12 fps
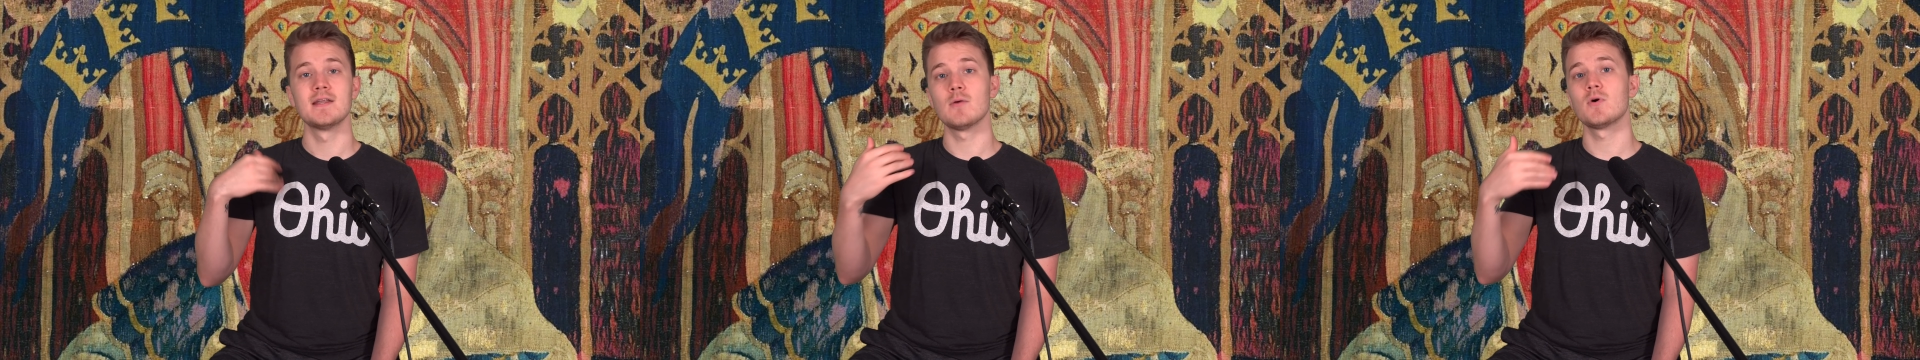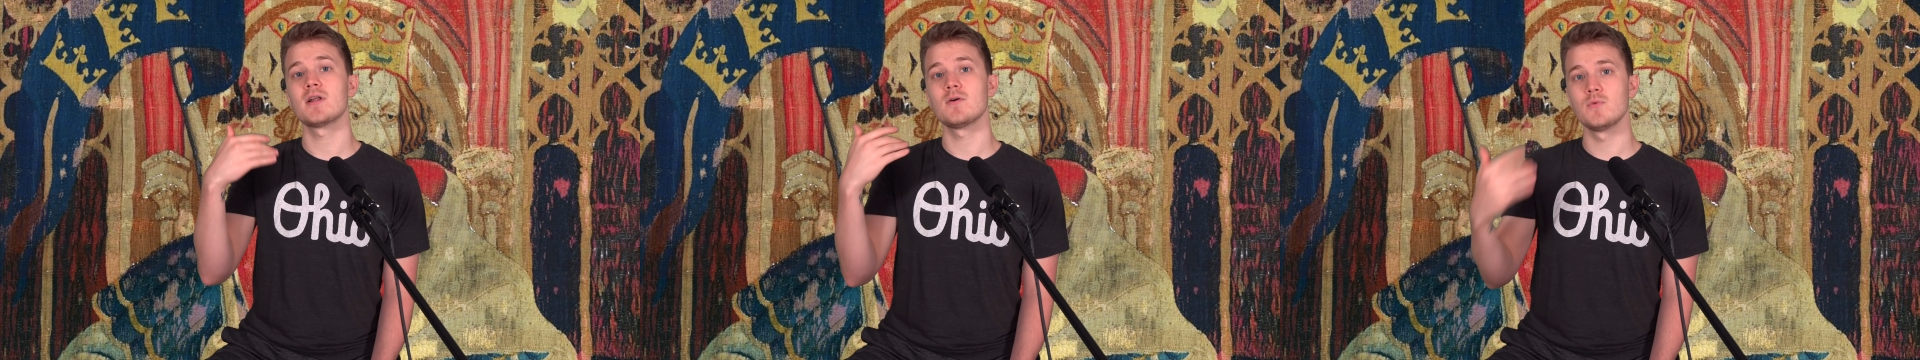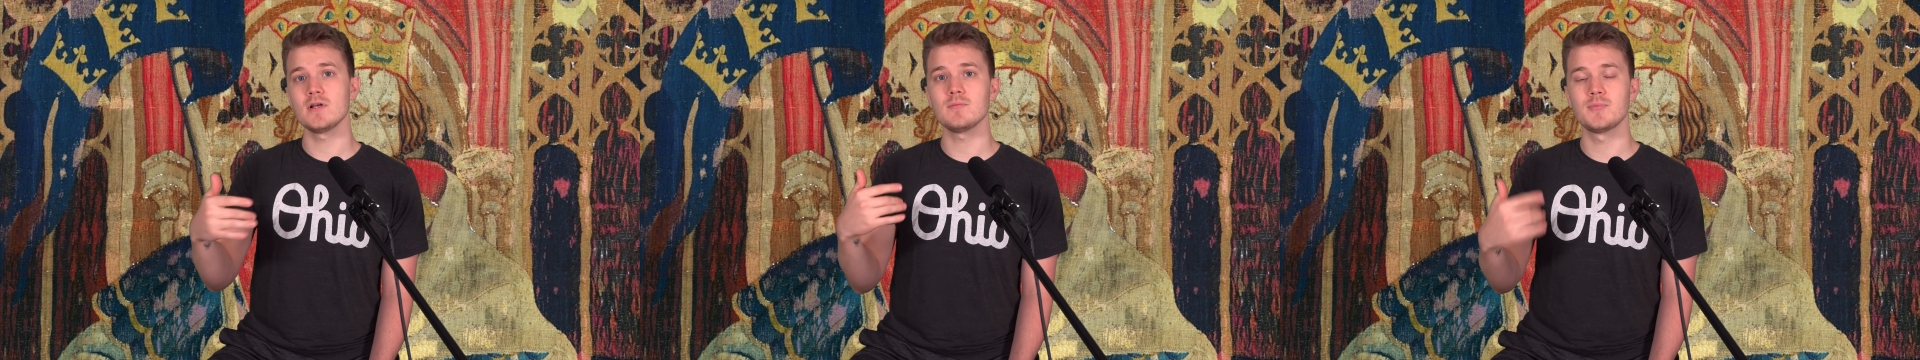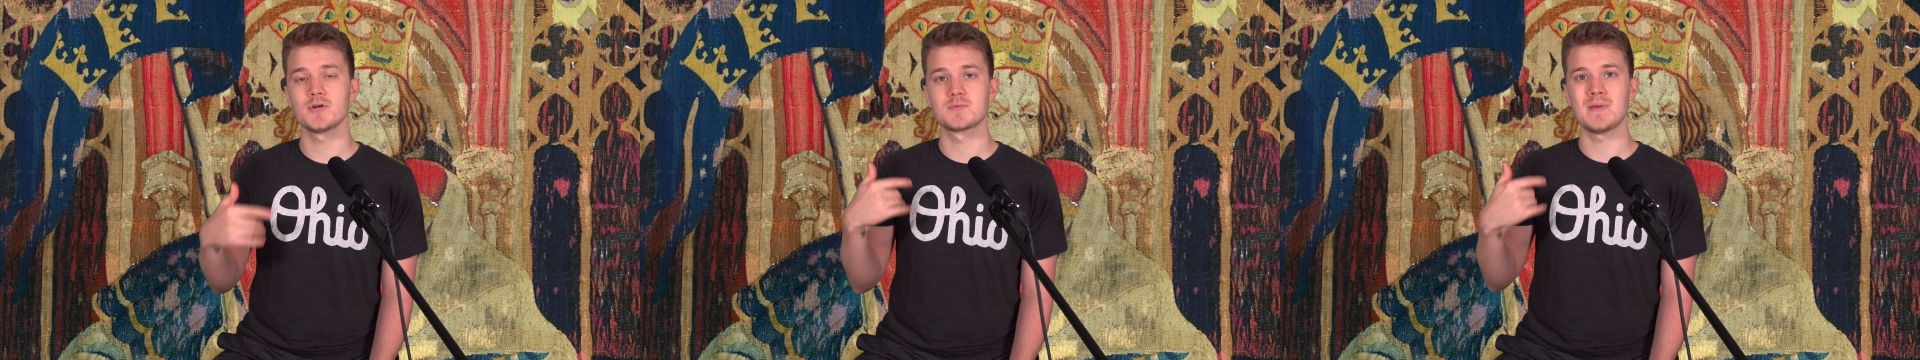Now, what I will
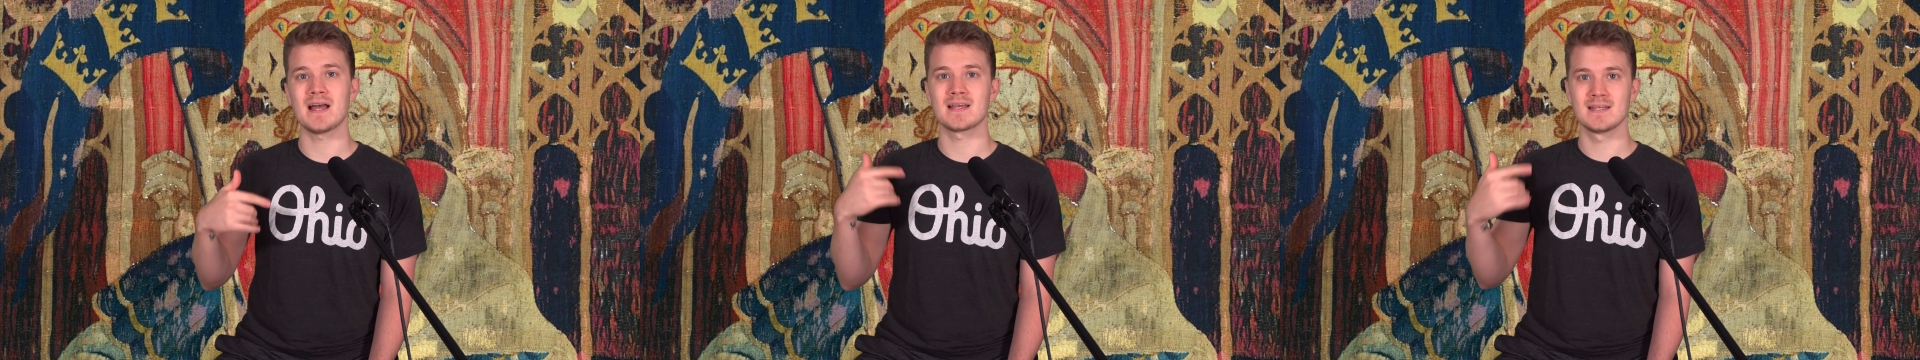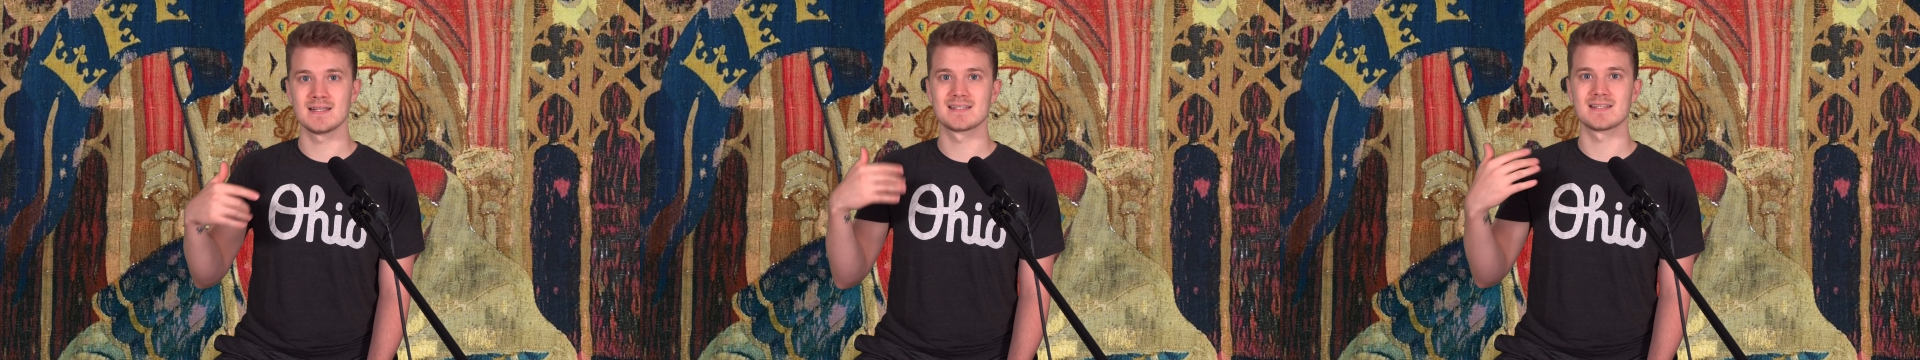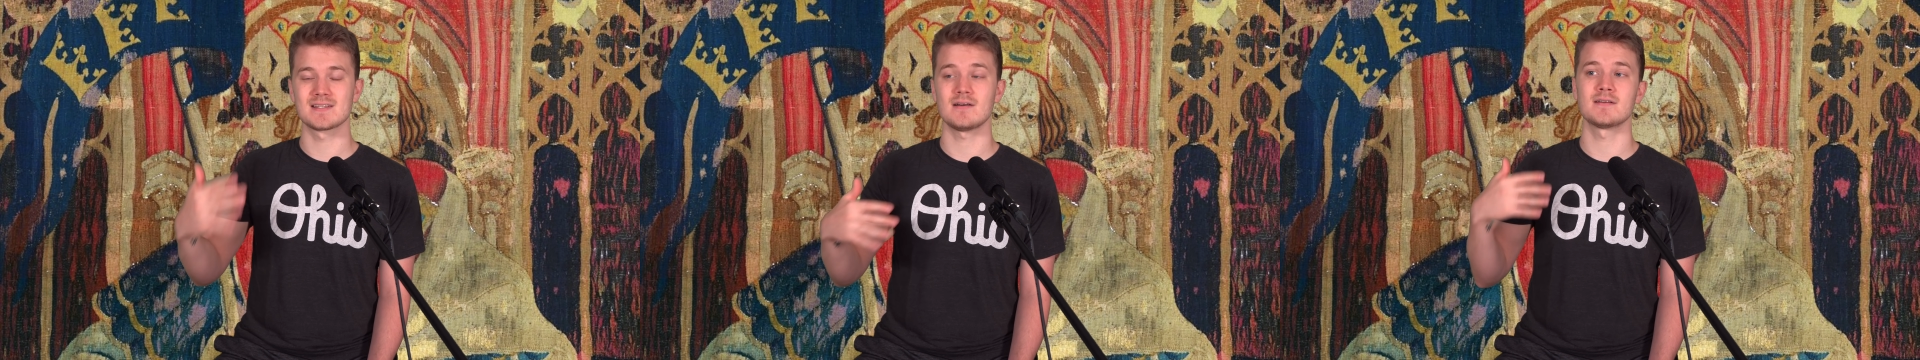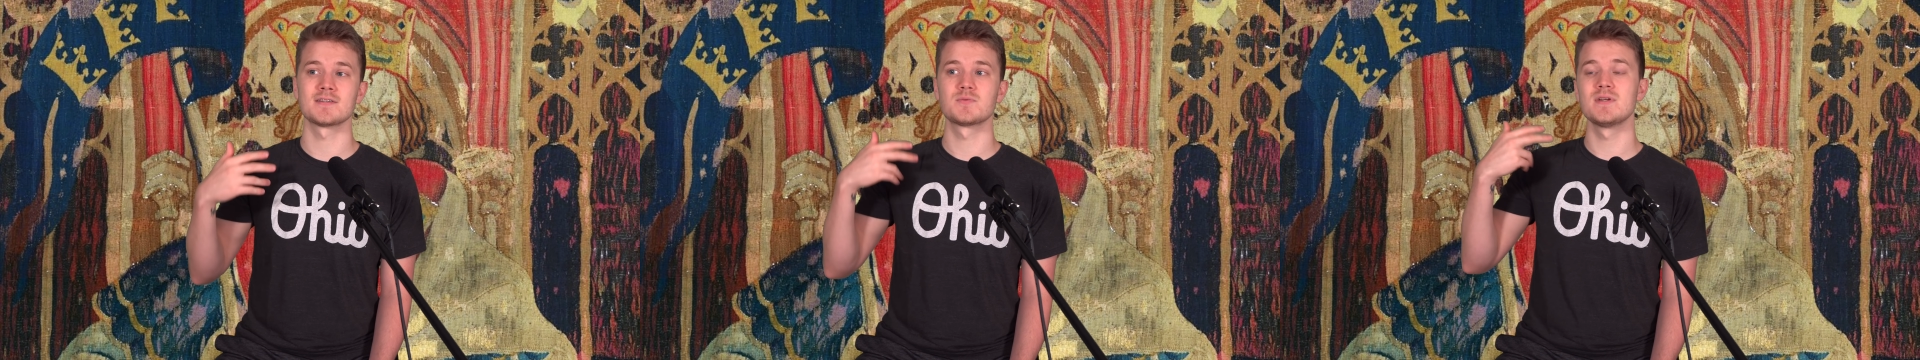push back against this
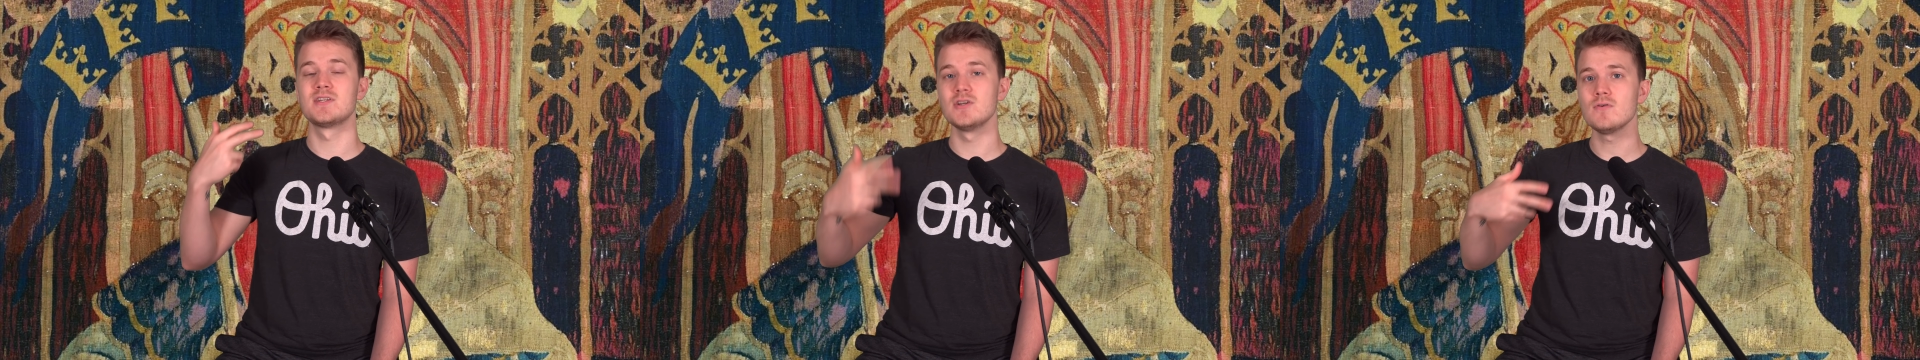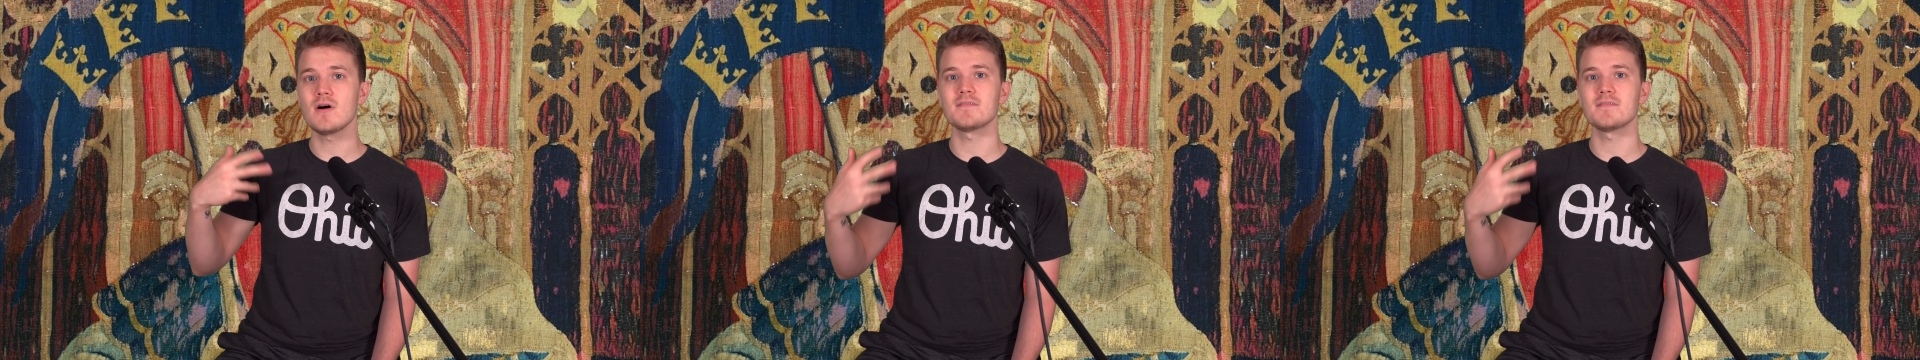on is we do